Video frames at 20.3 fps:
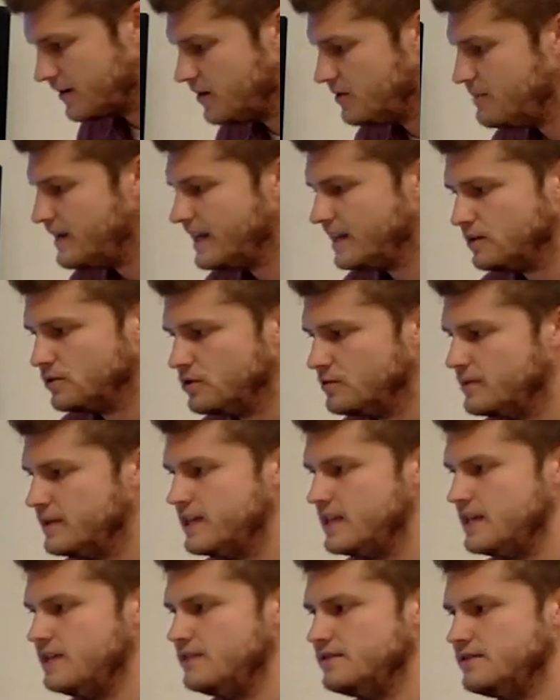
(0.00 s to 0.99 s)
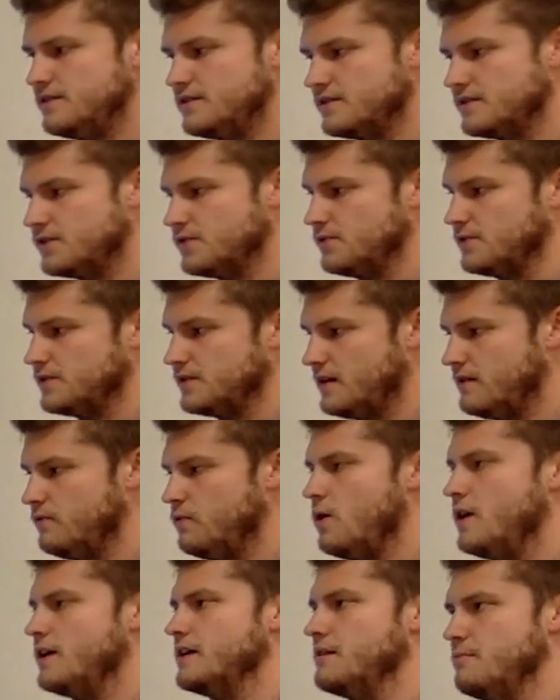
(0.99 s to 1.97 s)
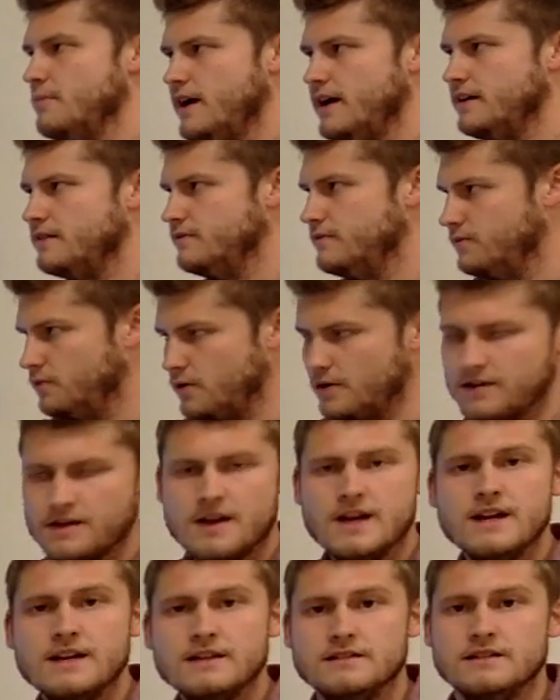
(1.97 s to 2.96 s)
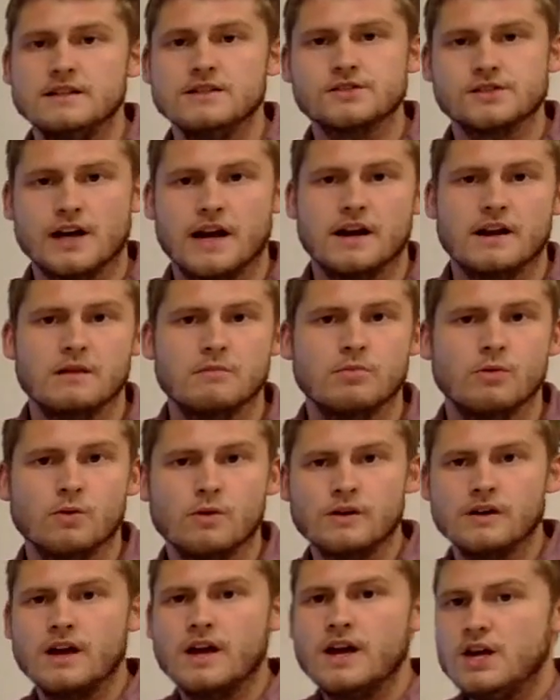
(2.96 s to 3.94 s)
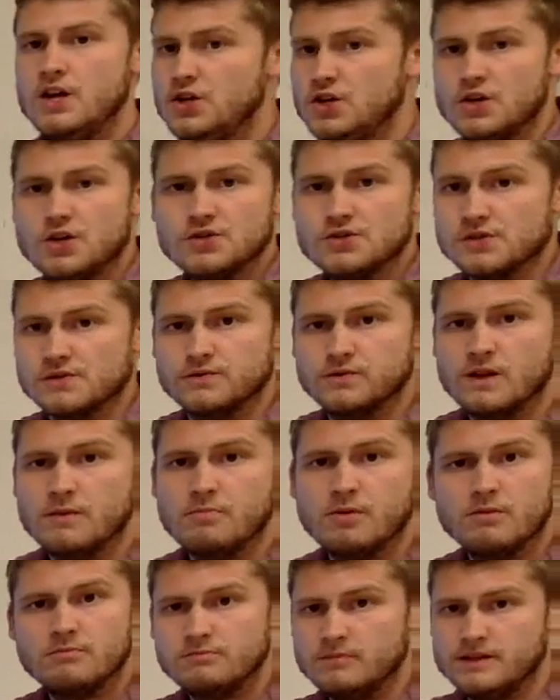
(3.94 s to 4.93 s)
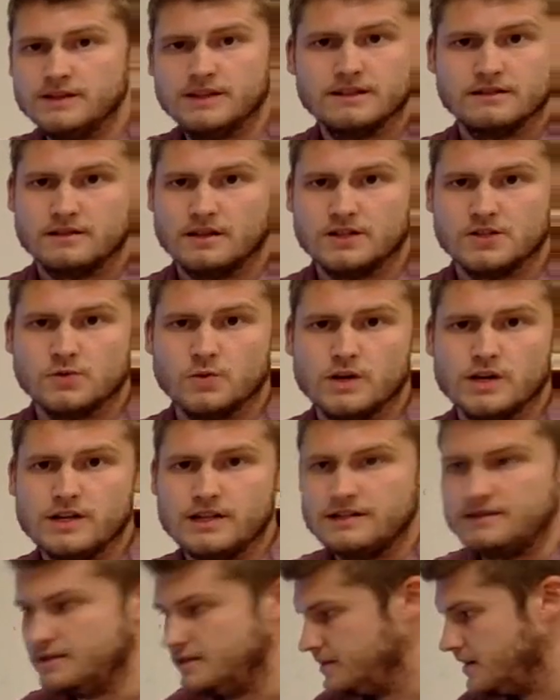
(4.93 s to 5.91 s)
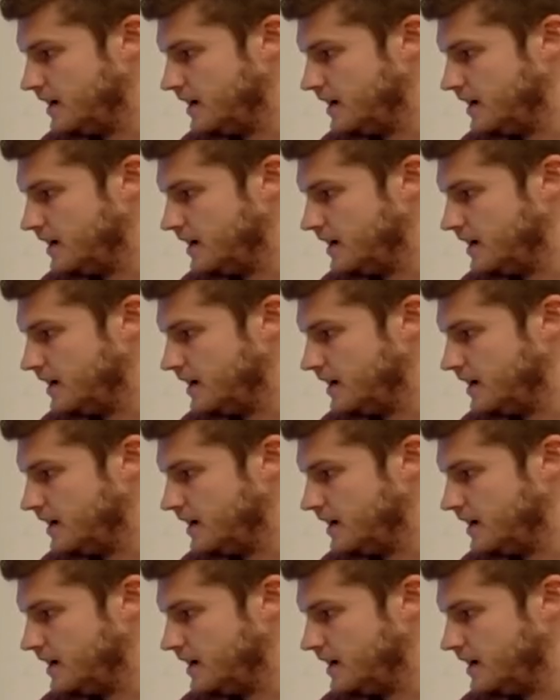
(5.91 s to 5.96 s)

could make it a little bit easier, so instead of walking back and forth to each side of the board, you can just flip them and then touch what you need to